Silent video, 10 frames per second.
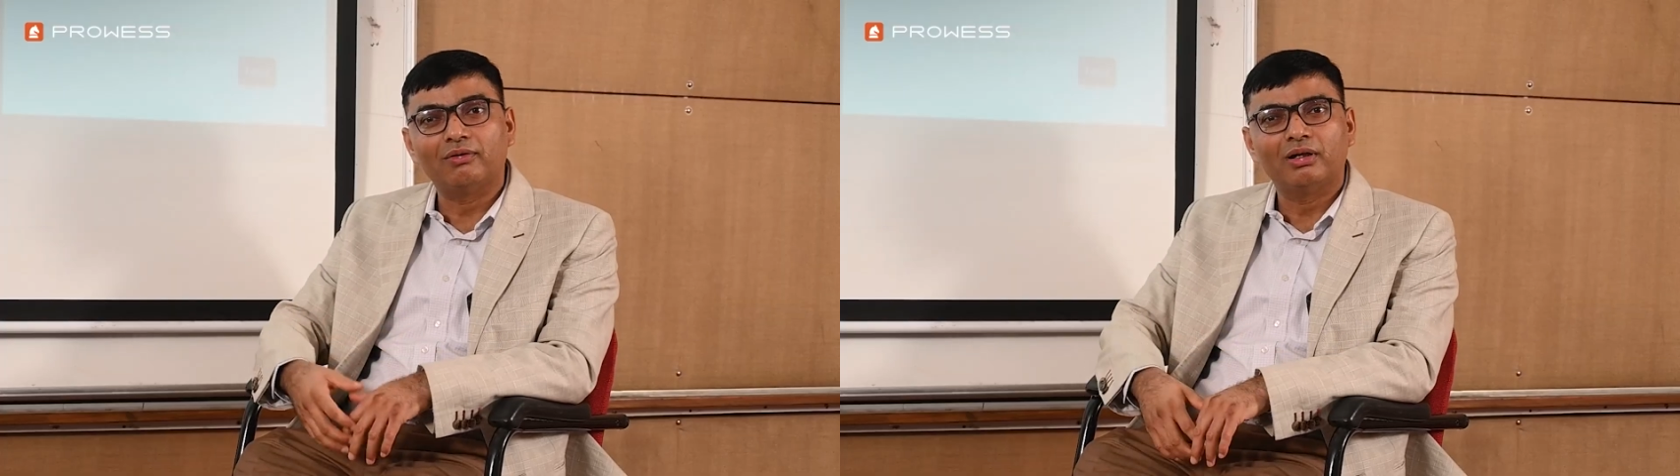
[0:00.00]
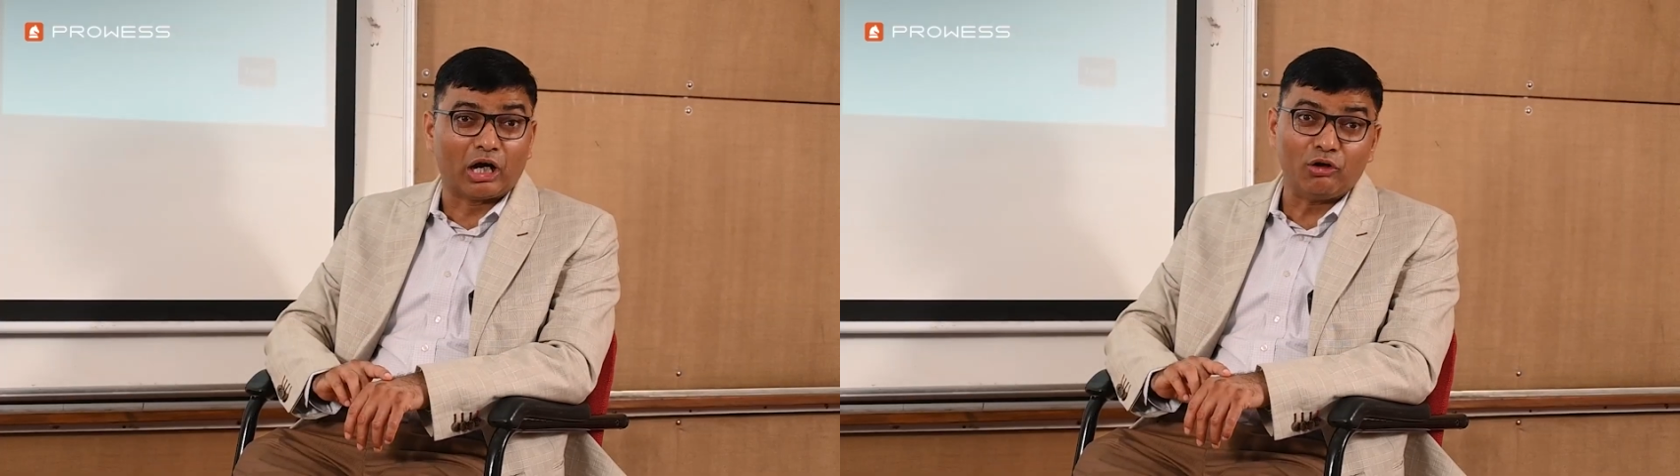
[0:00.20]

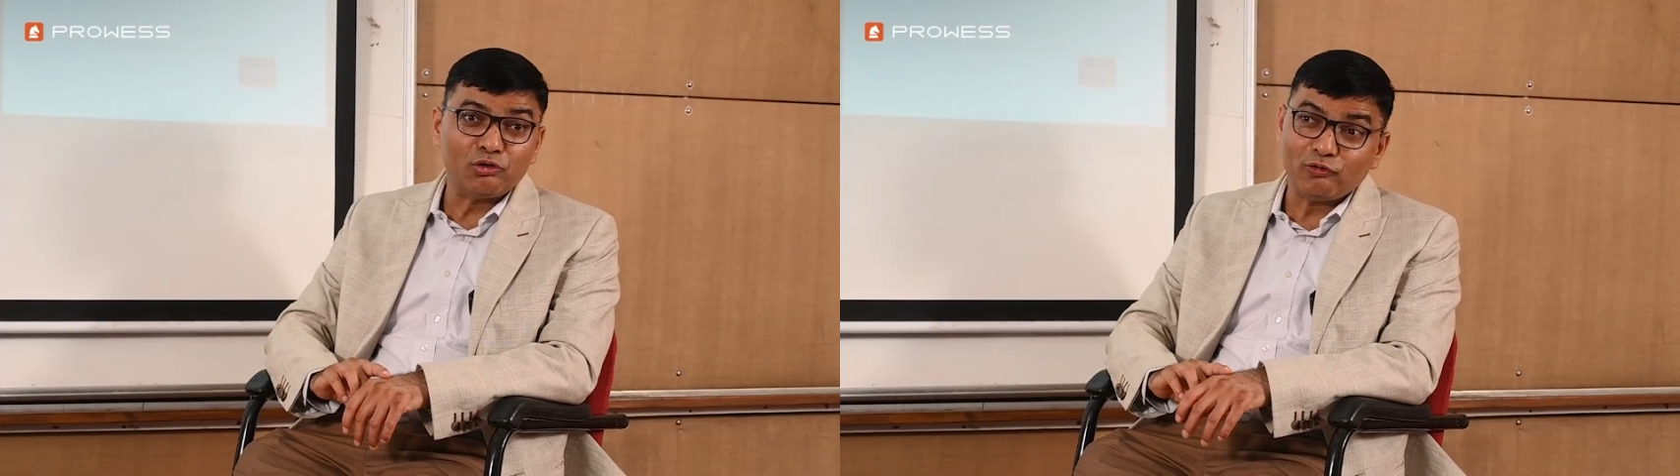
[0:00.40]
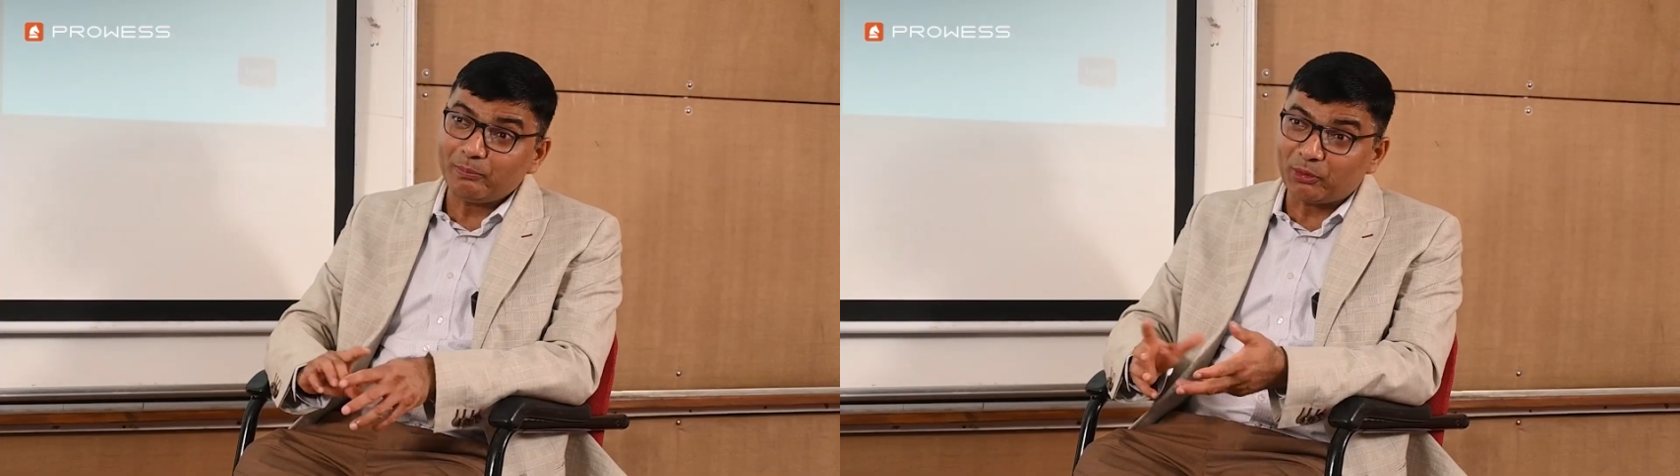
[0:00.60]
Now
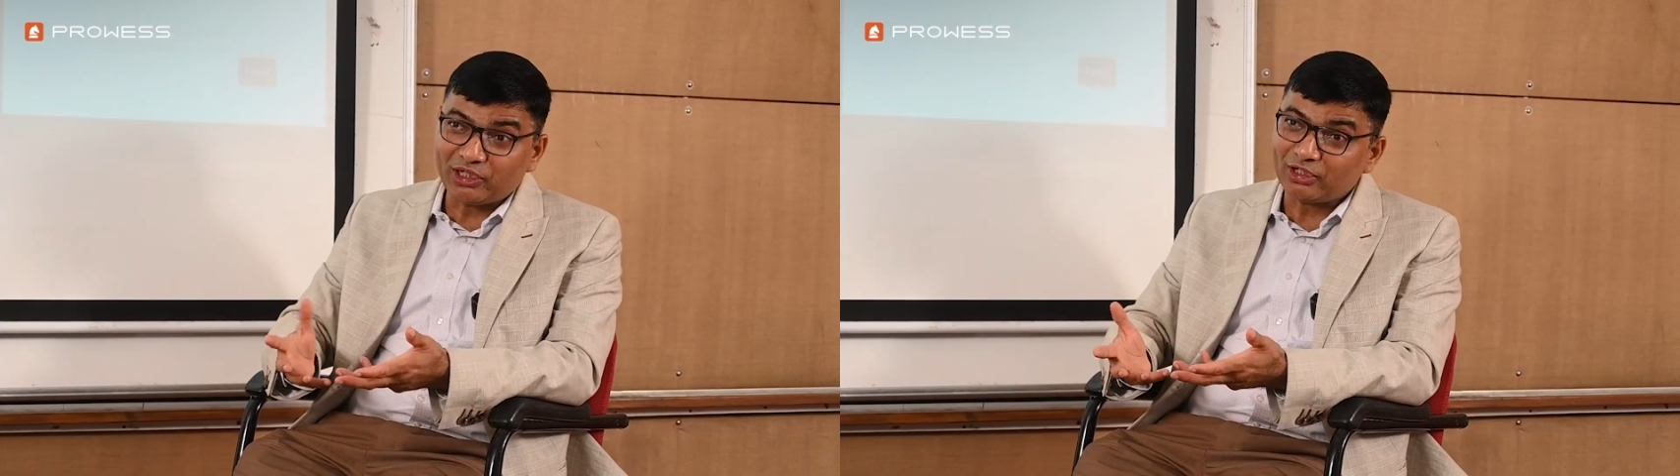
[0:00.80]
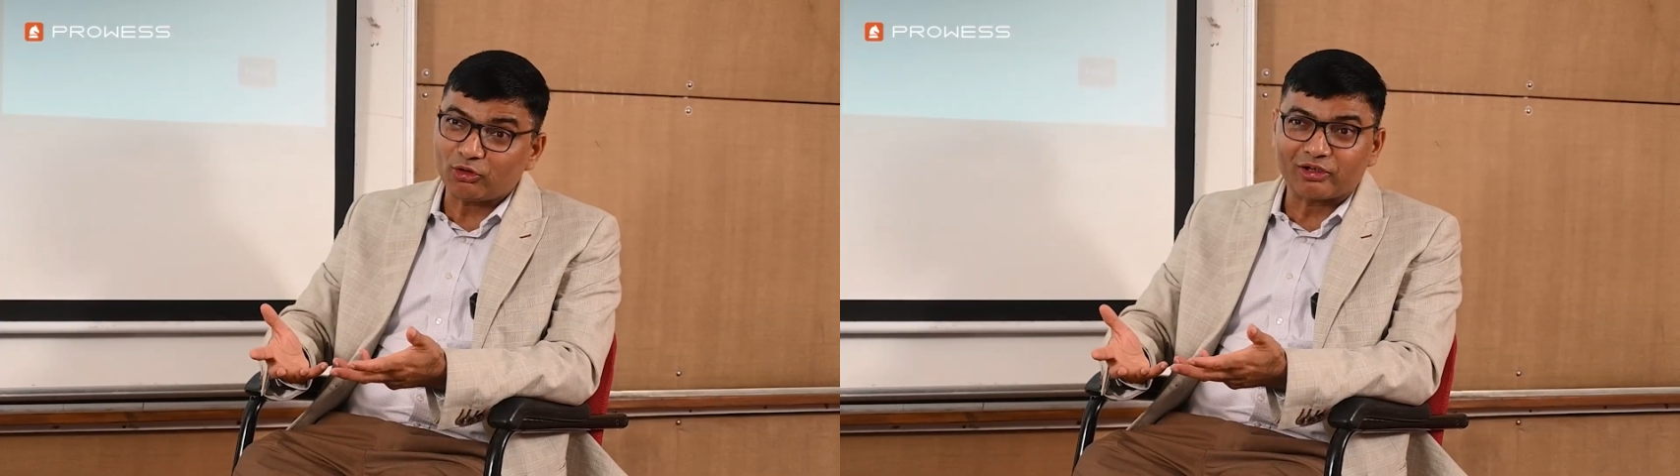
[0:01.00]
you will
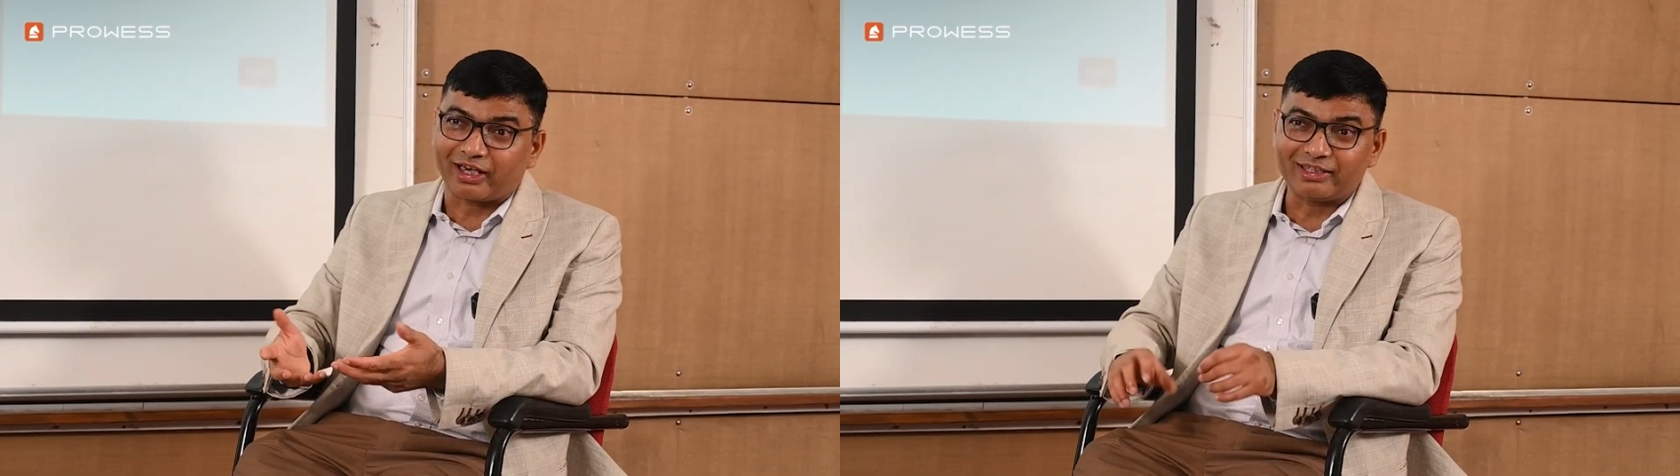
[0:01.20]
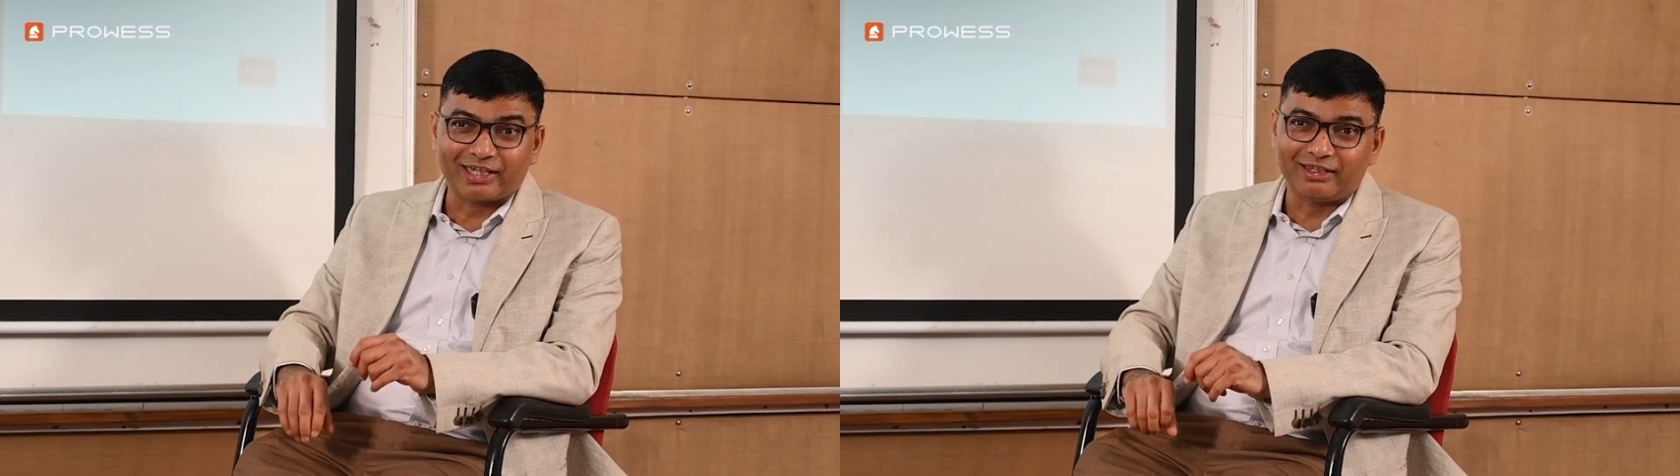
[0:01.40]
protect your
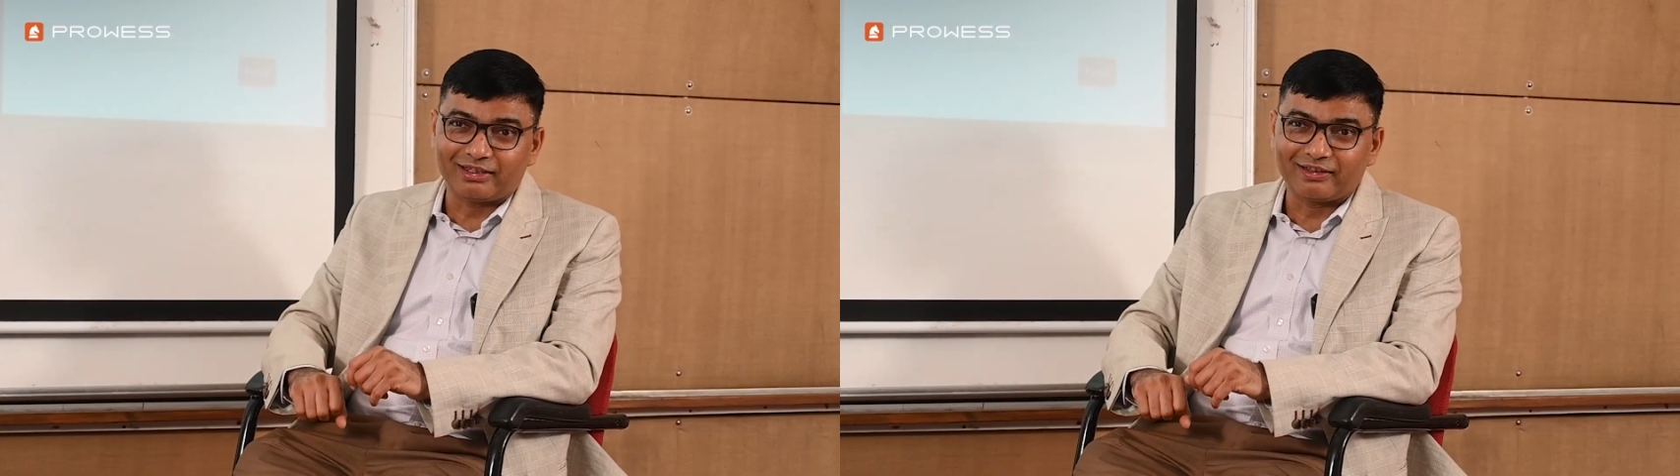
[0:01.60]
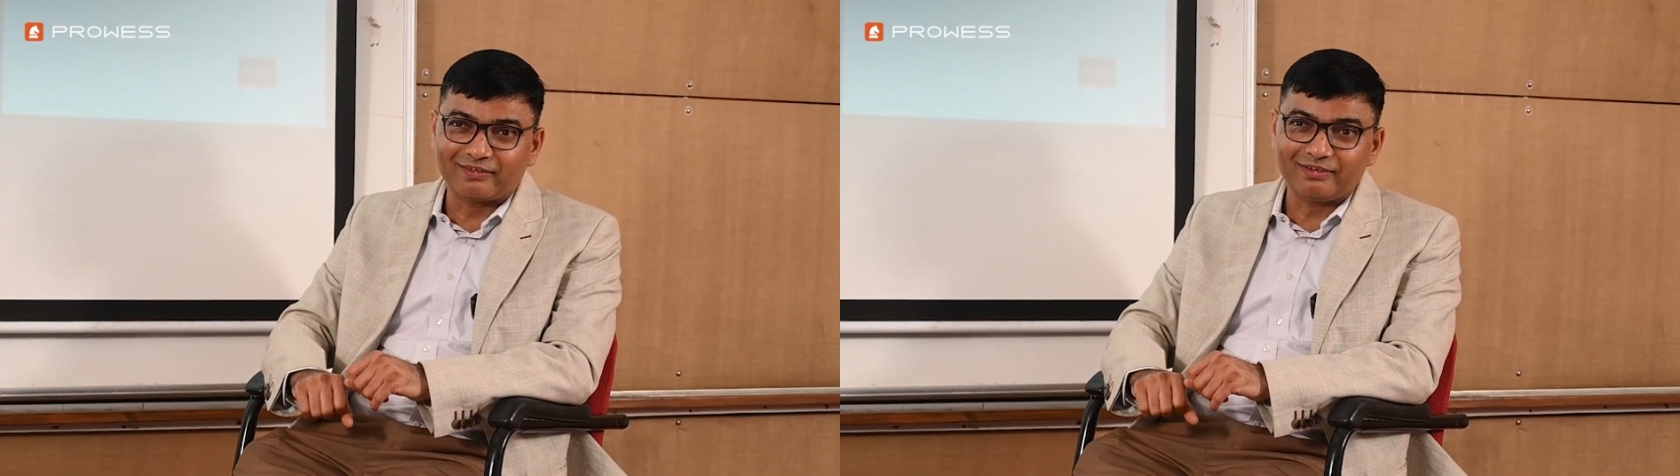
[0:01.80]

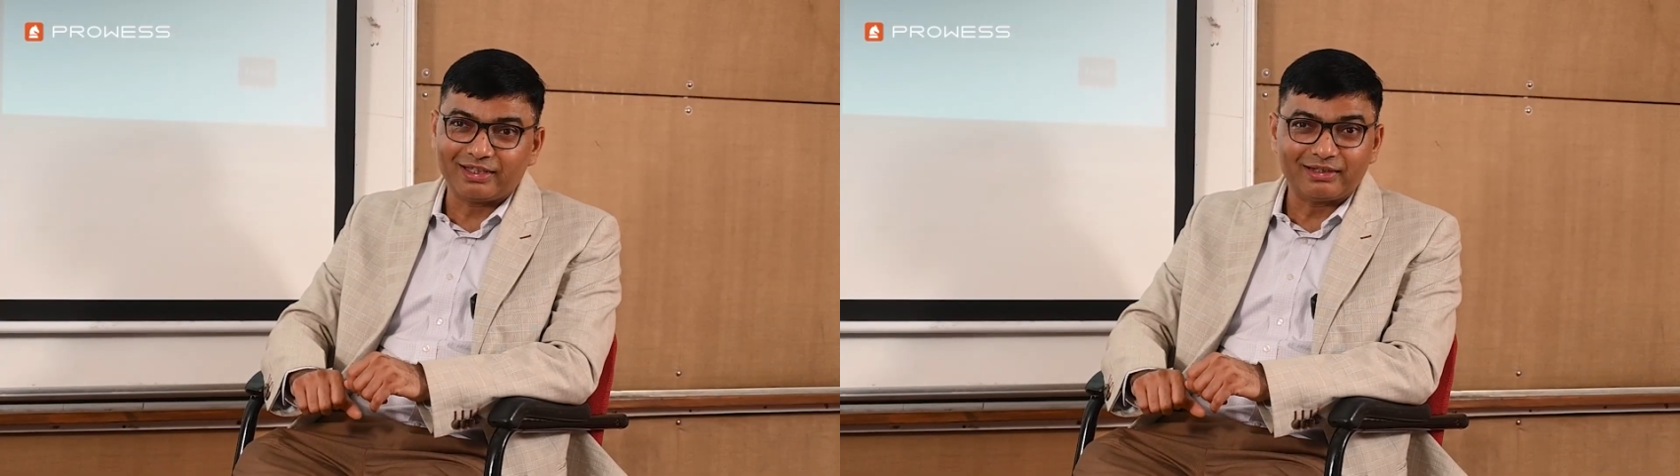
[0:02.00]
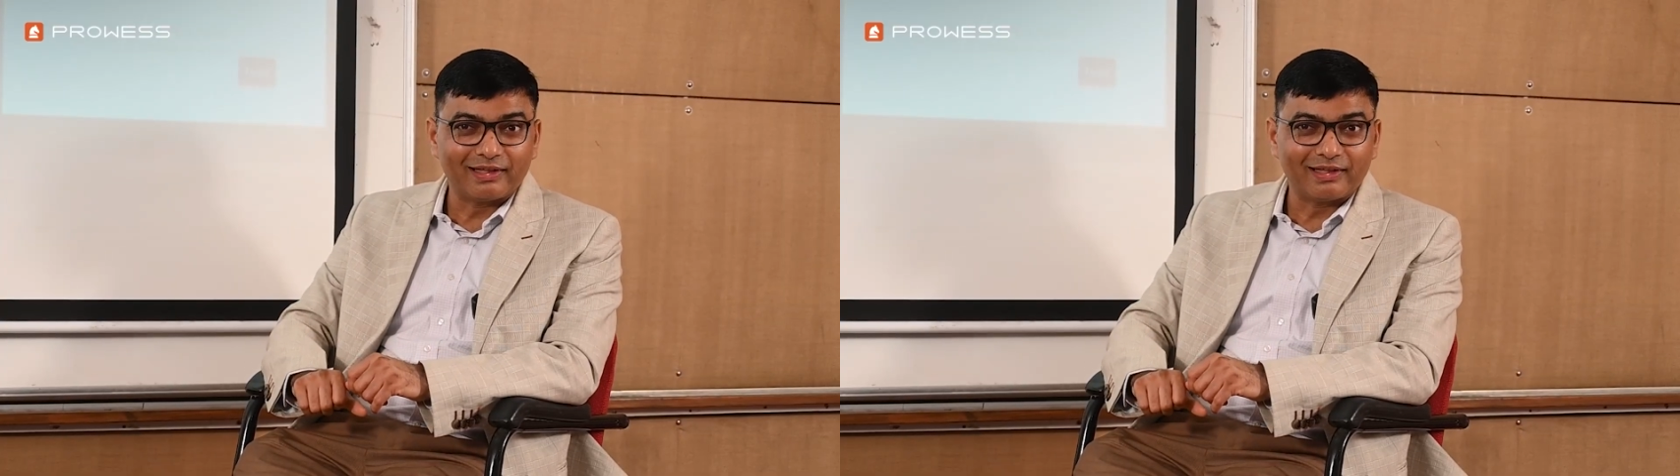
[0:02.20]
content. Isn't that?